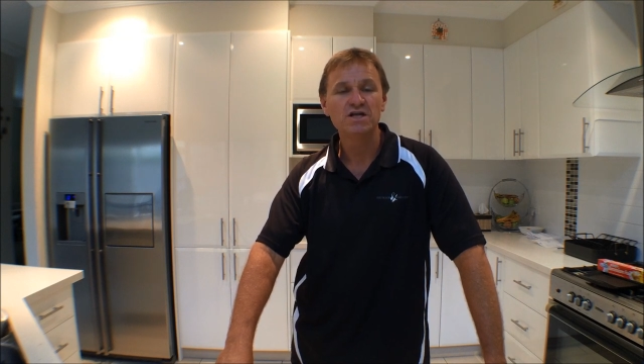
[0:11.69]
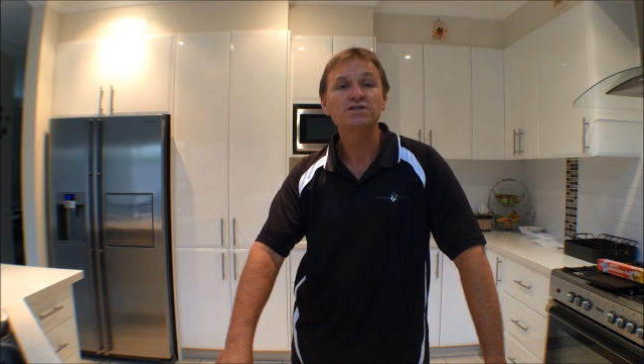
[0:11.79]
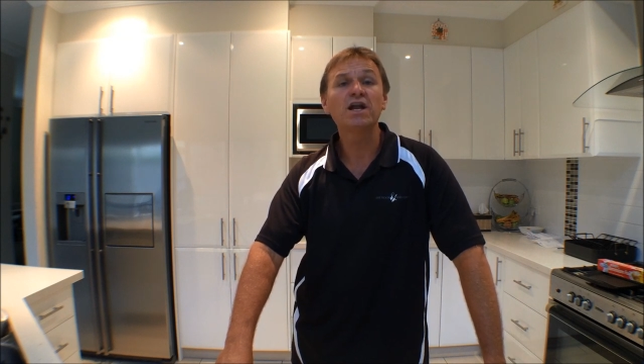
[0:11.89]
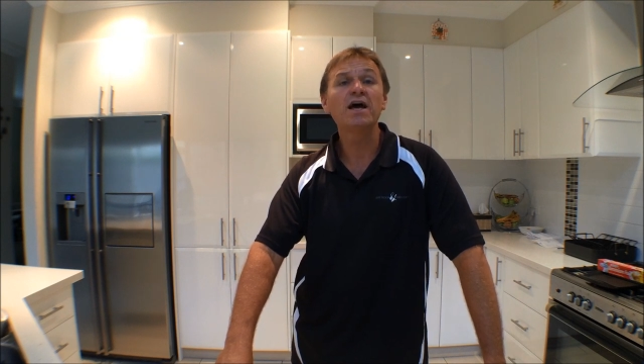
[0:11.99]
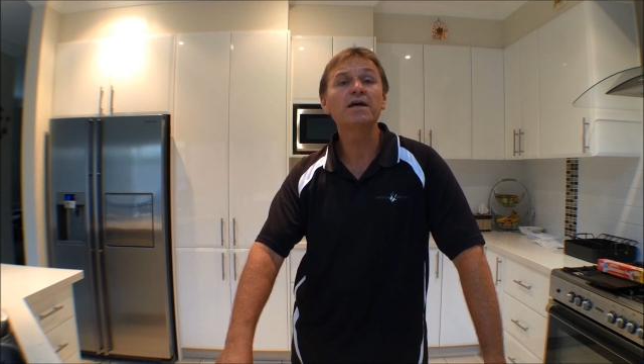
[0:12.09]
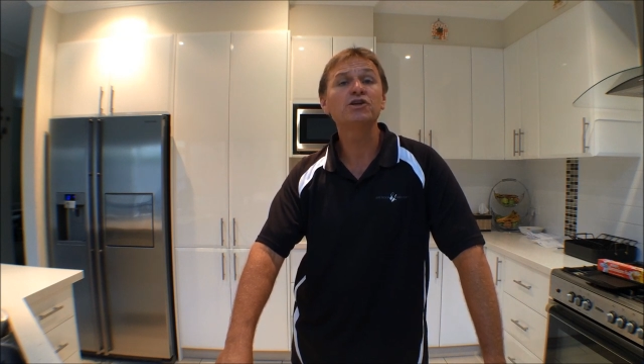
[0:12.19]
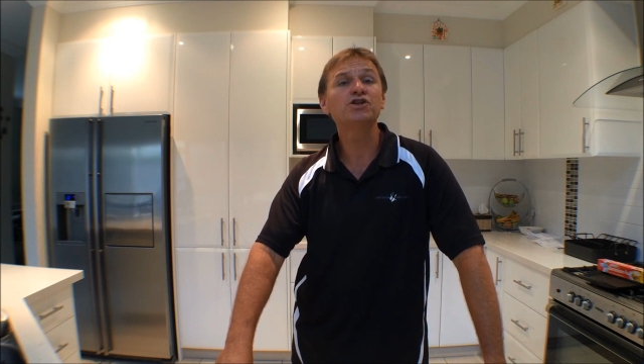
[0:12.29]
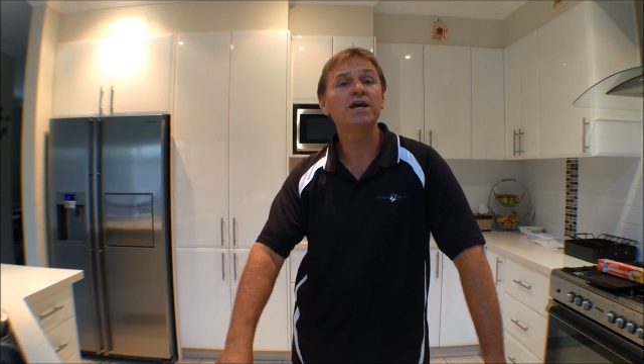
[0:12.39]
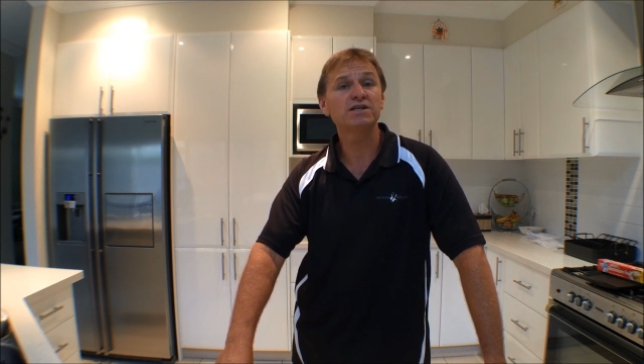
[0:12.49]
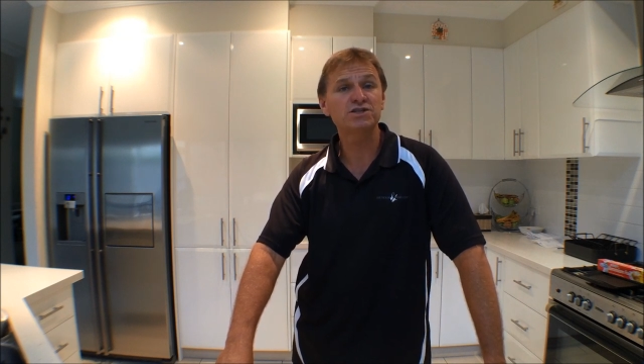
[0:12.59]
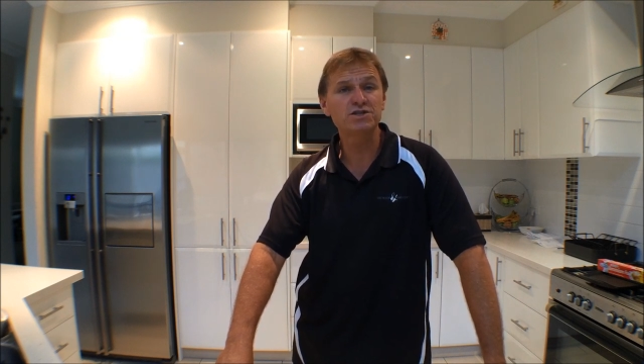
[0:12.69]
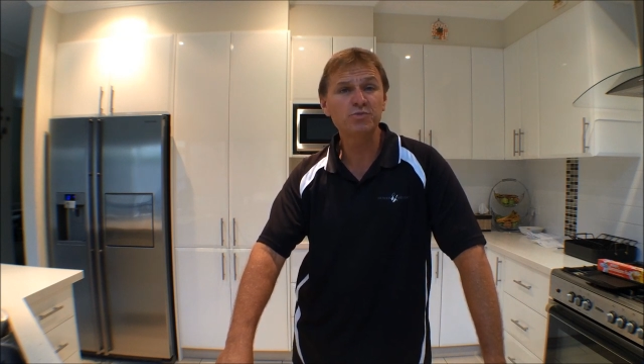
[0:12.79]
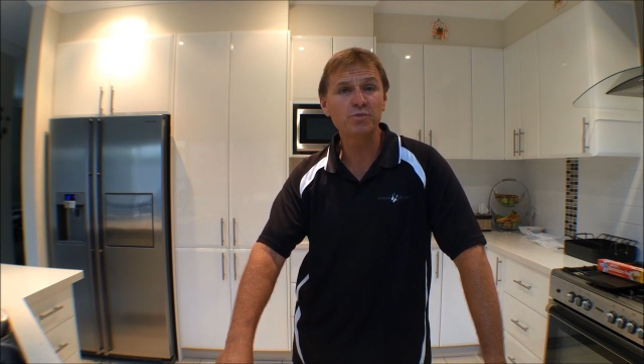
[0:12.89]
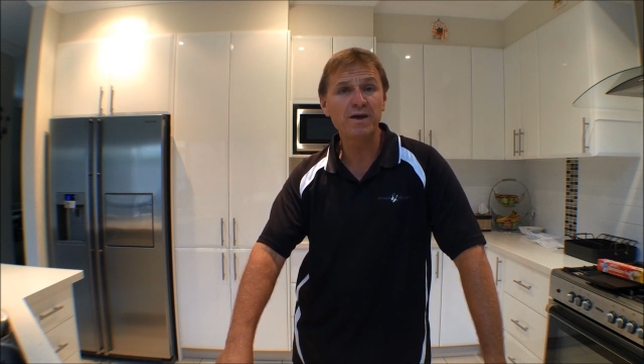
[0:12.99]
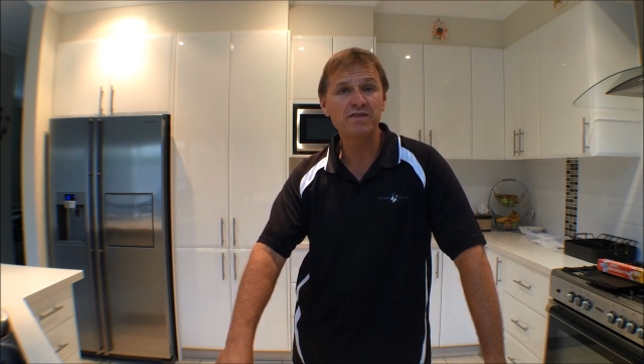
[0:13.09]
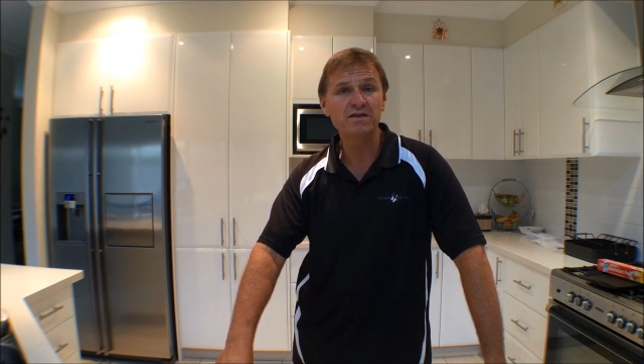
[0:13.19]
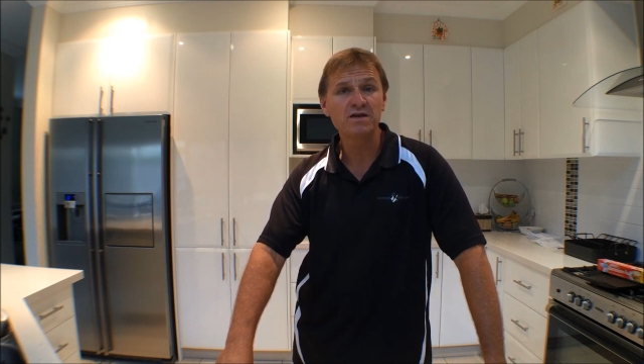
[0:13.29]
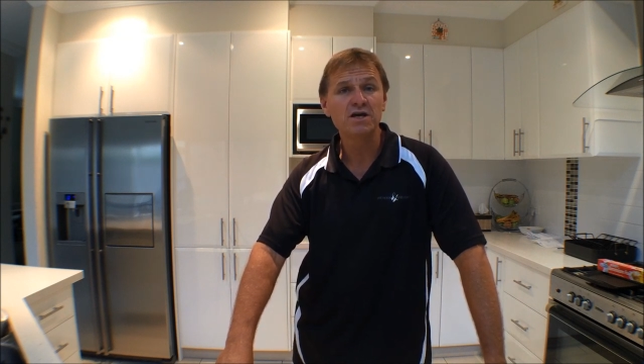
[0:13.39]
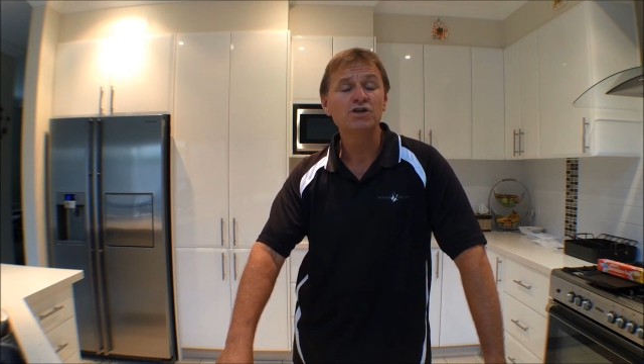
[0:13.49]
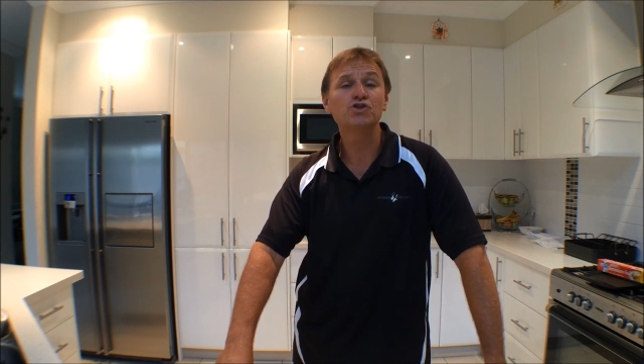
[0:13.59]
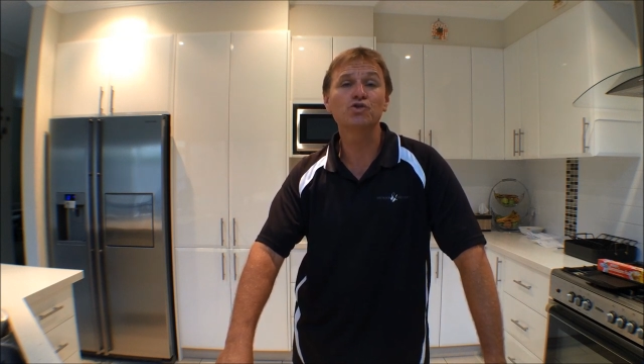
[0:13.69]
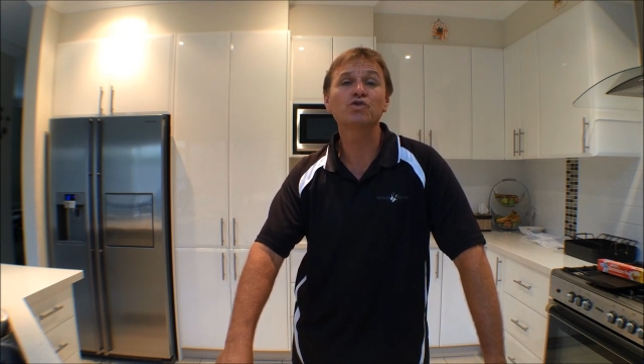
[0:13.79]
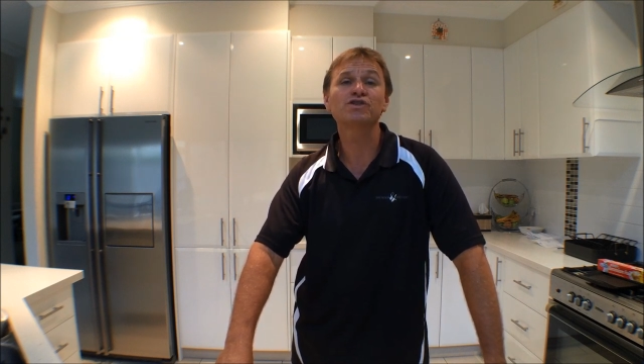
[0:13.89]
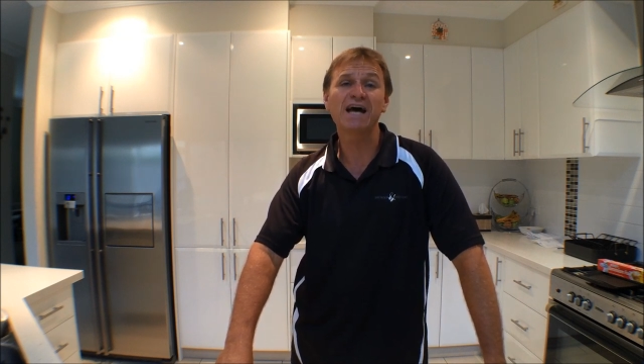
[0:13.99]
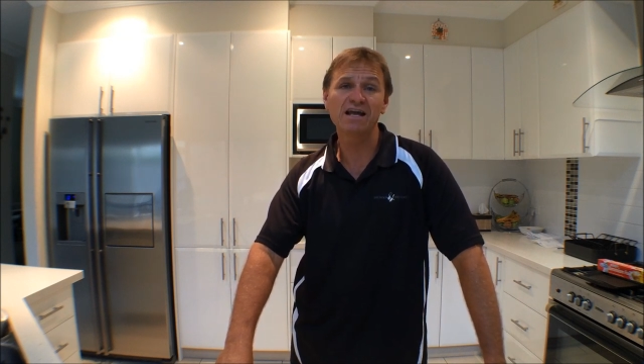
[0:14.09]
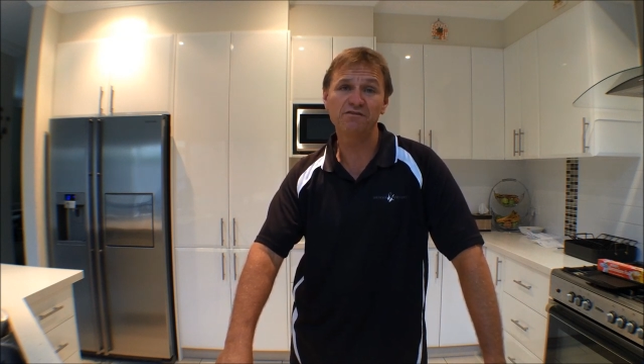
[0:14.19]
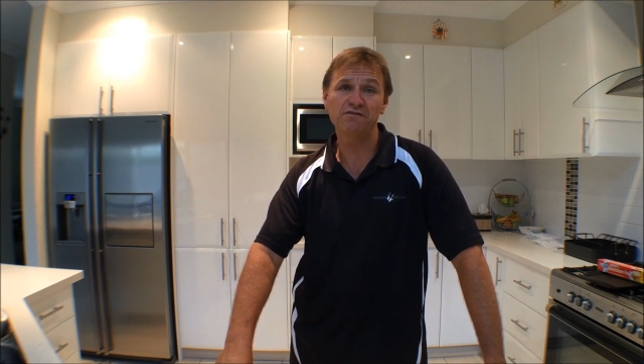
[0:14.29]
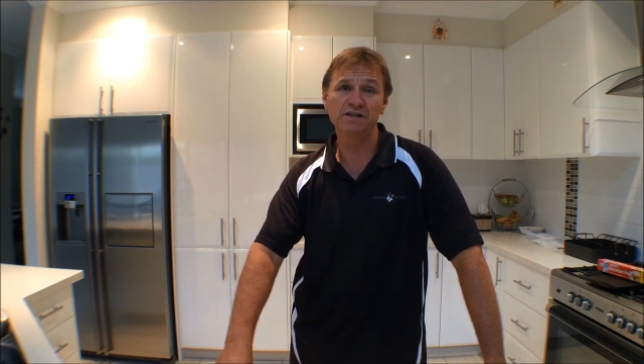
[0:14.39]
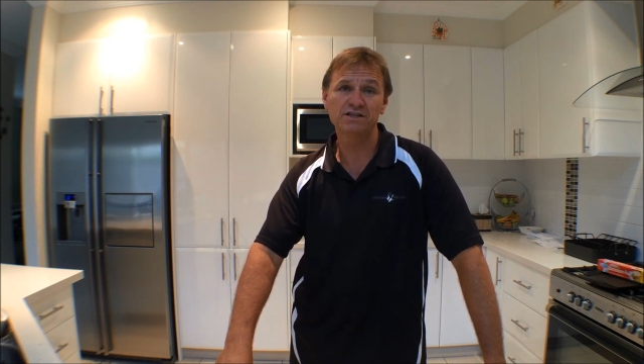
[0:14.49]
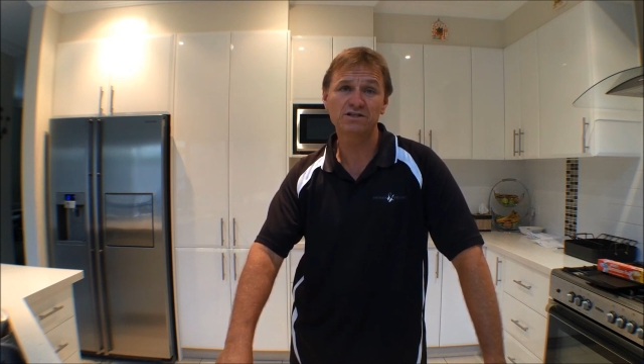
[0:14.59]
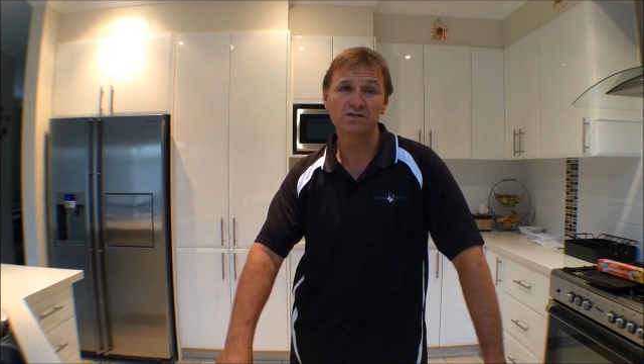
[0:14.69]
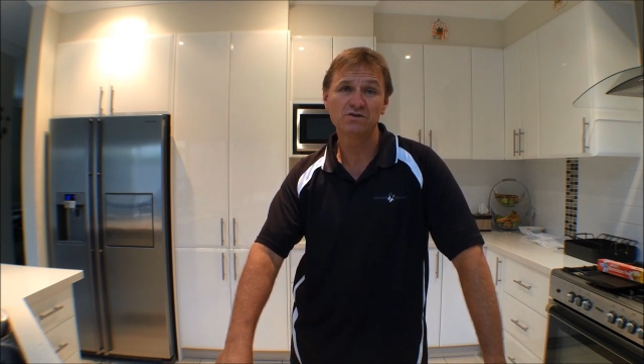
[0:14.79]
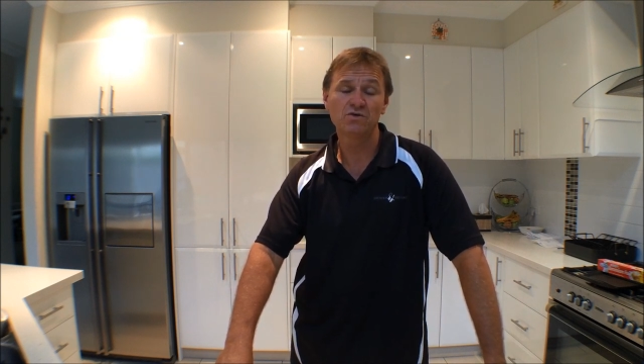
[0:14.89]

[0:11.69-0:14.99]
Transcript: Today I'm going to show you a simple method to cook Tailor fillets,